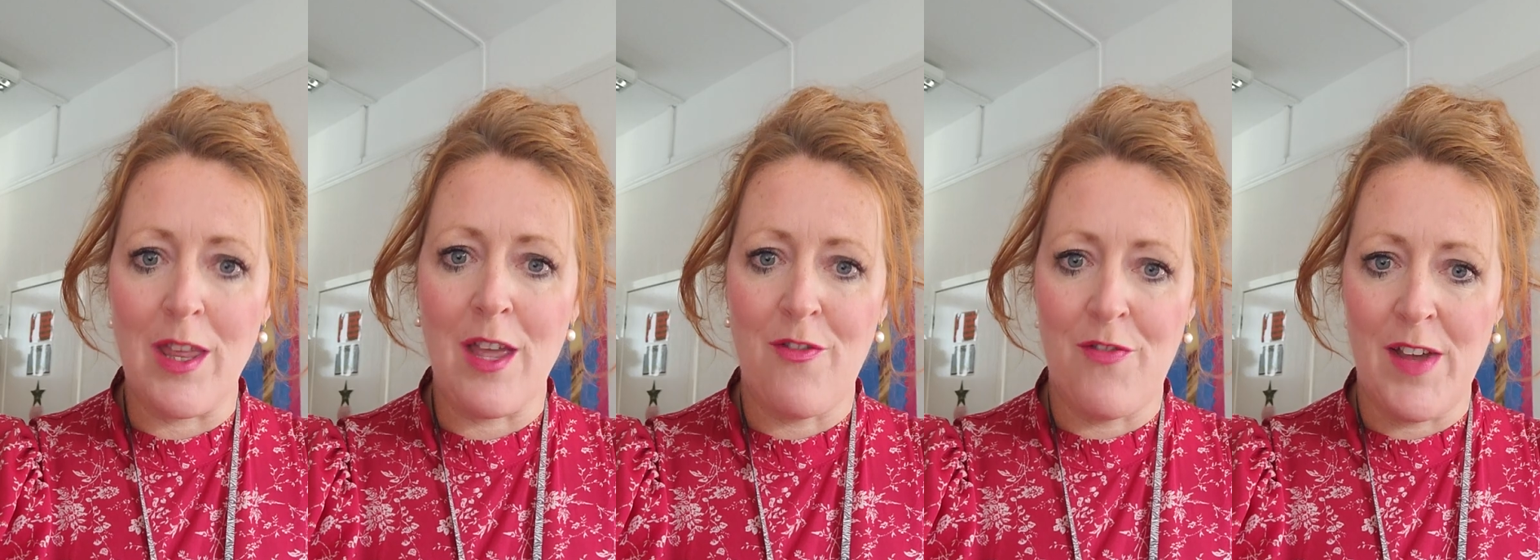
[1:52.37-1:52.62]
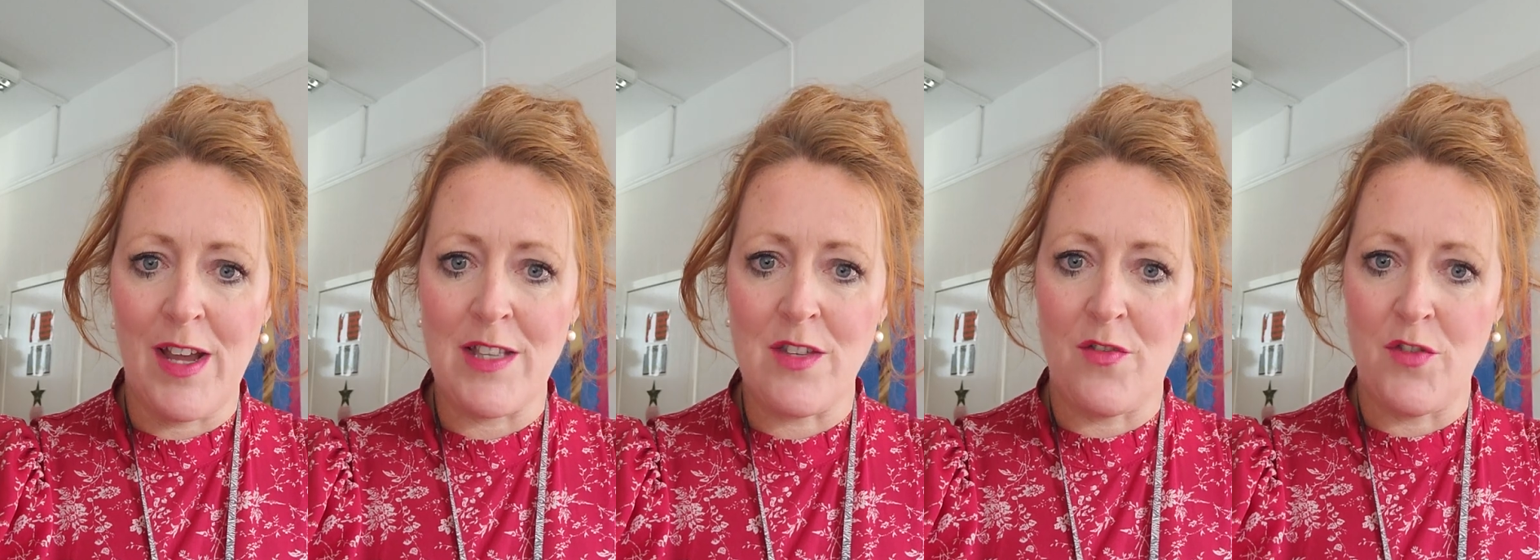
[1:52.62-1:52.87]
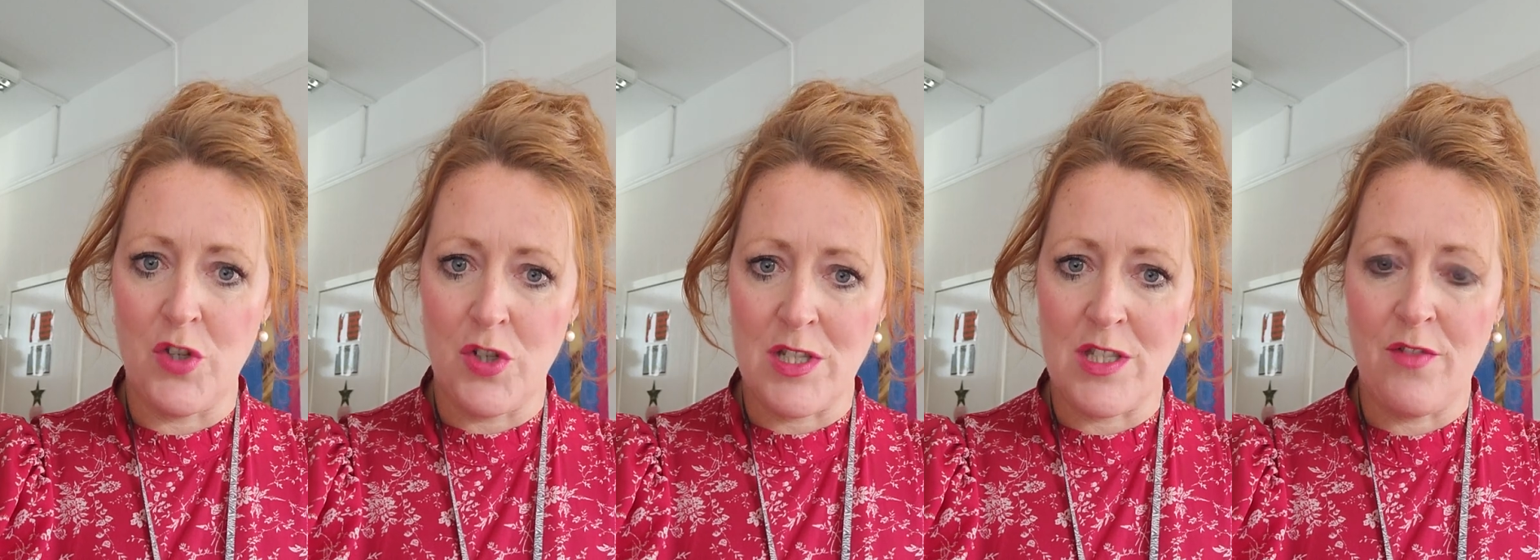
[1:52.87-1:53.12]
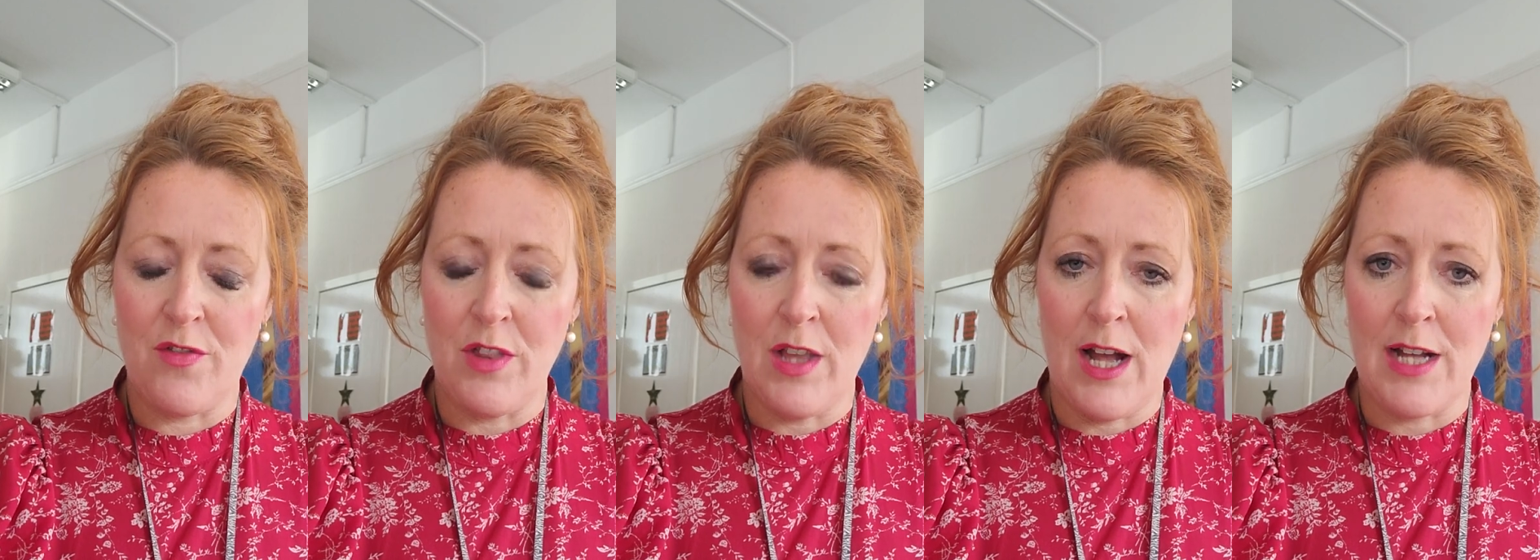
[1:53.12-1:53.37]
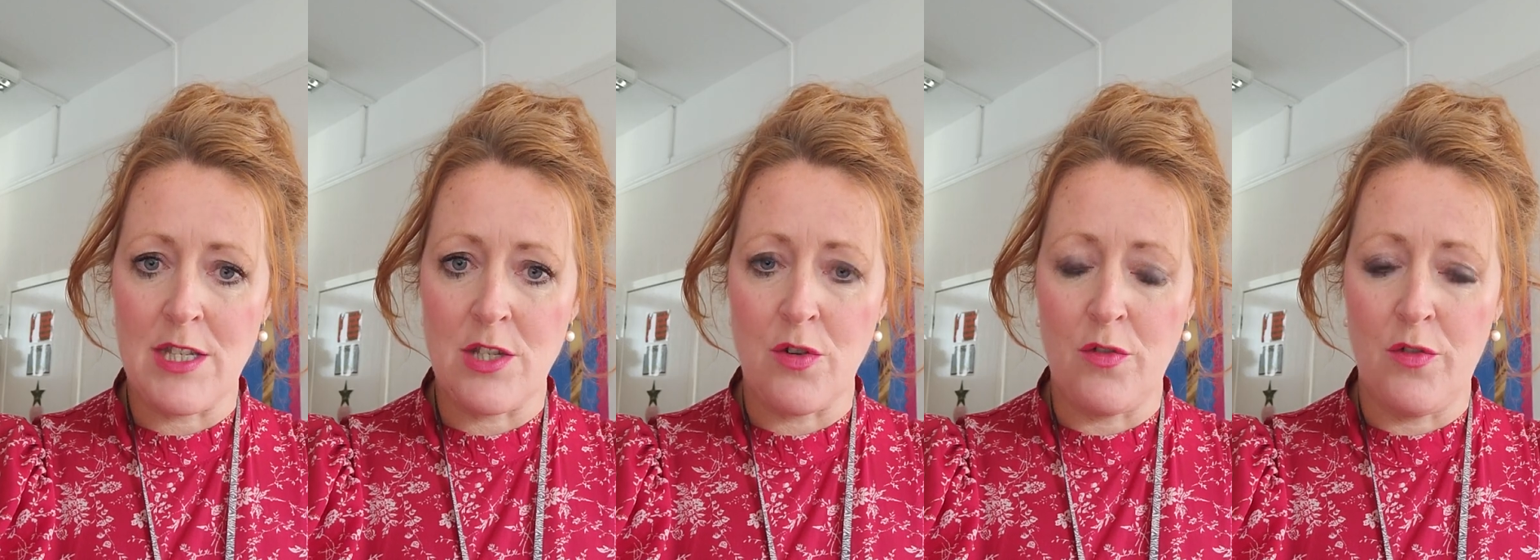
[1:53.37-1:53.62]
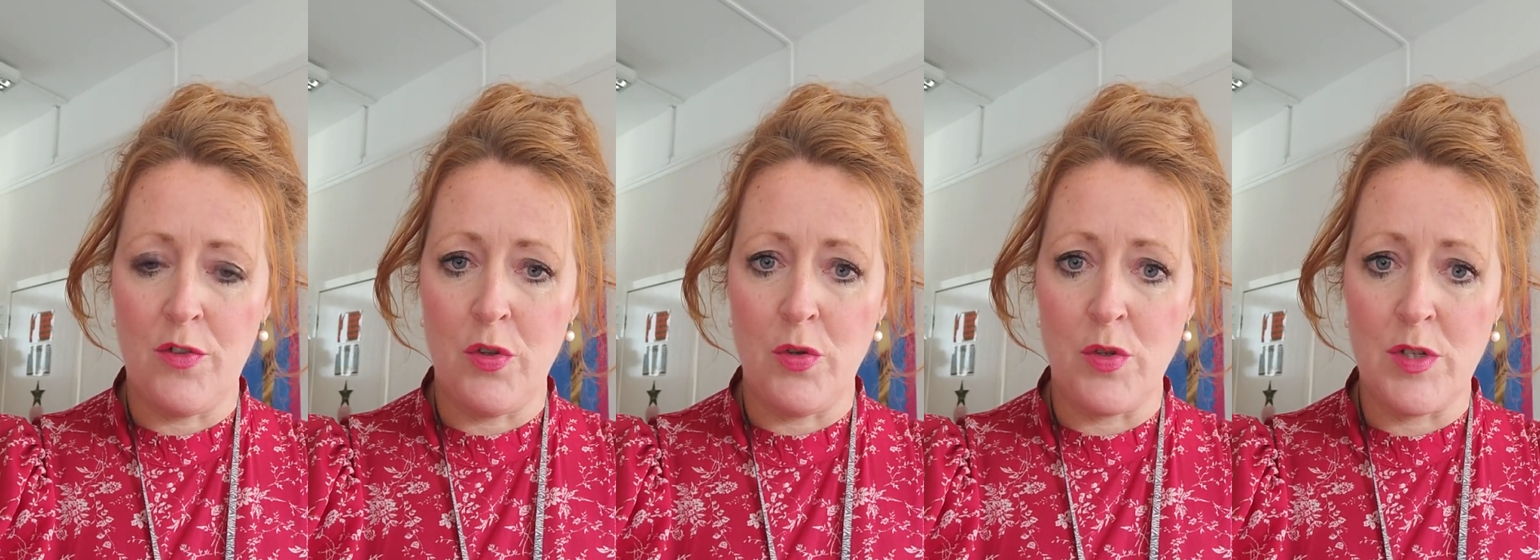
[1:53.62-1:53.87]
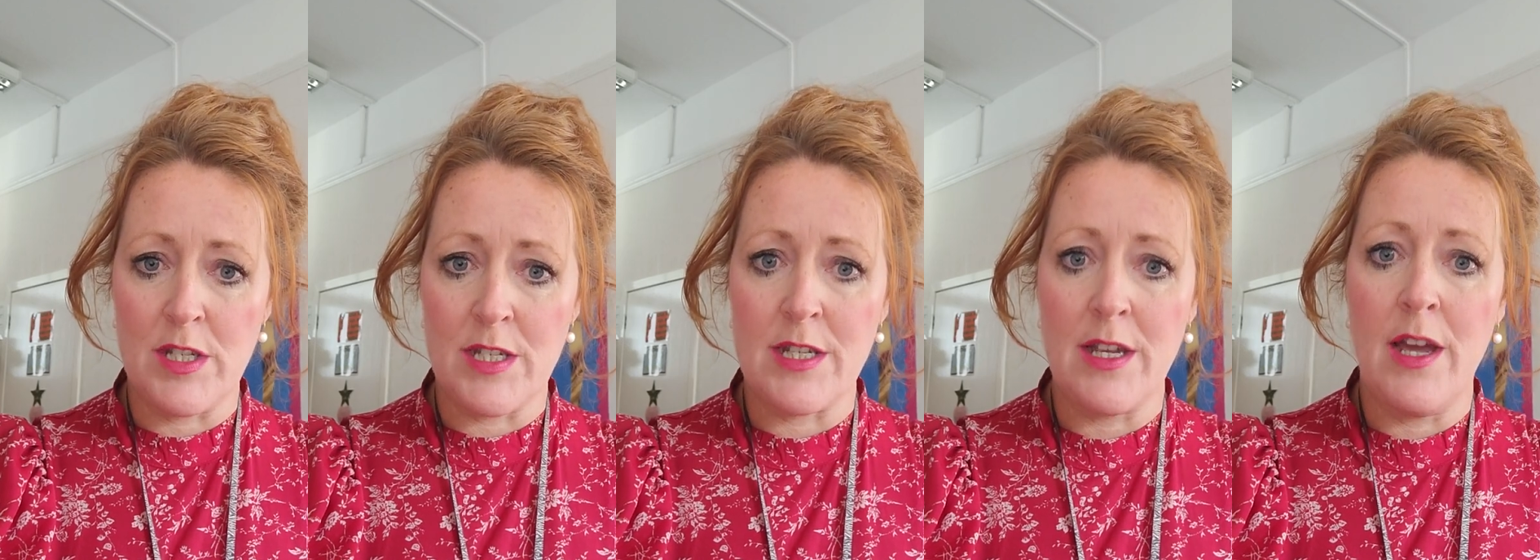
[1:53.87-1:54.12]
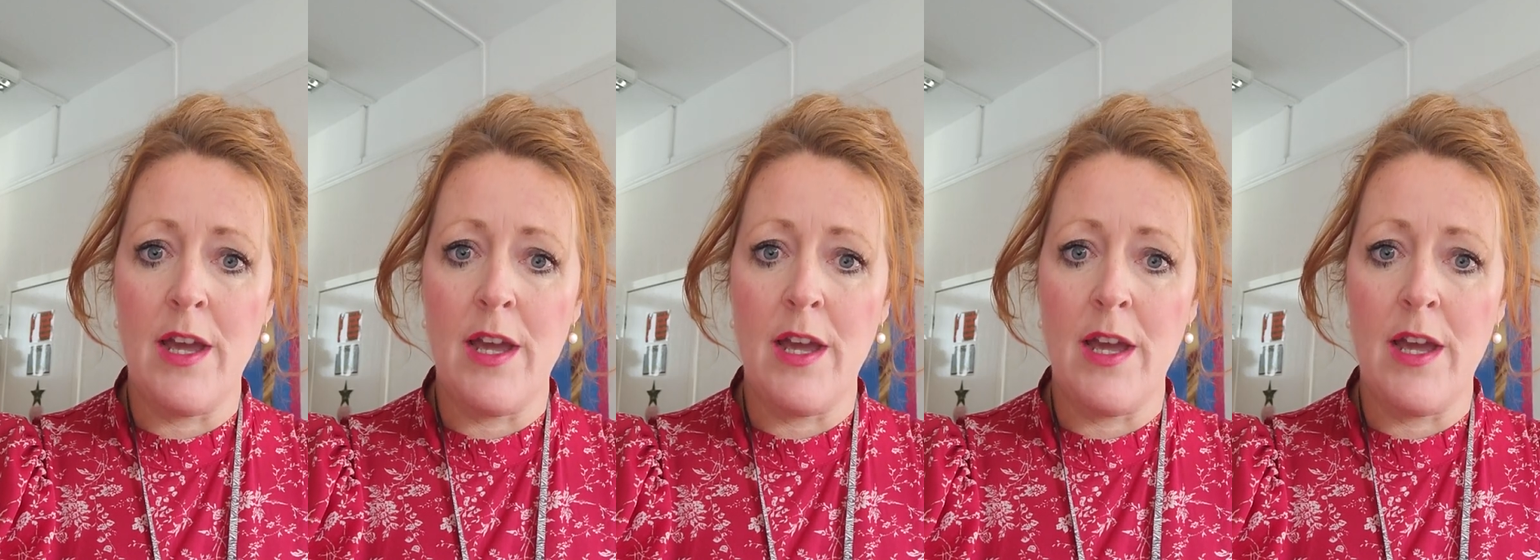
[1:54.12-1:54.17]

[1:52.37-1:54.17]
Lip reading: effective use of lateral flows.